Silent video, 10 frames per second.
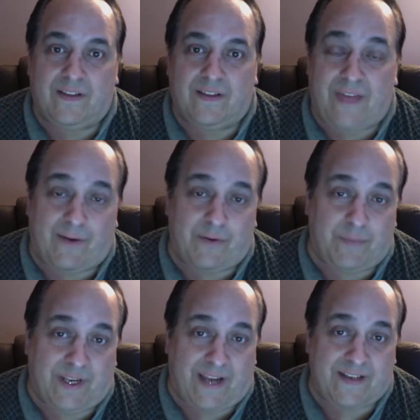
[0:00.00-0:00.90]
That would
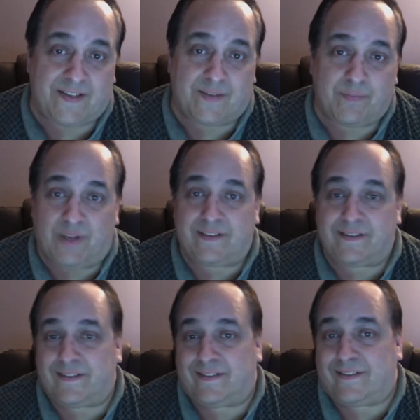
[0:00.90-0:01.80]
be nice, but
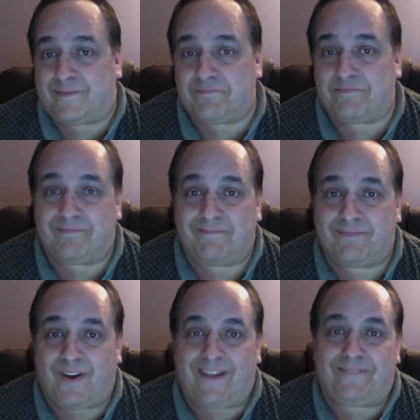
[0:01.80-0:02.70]
you
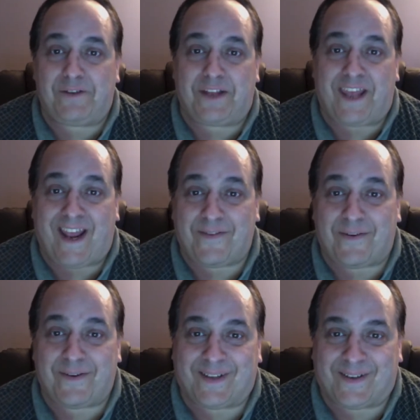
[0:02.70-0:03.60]
know, hey, you can't have
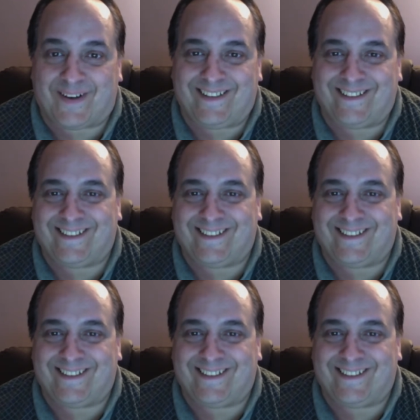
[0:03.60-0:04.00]
everything, right?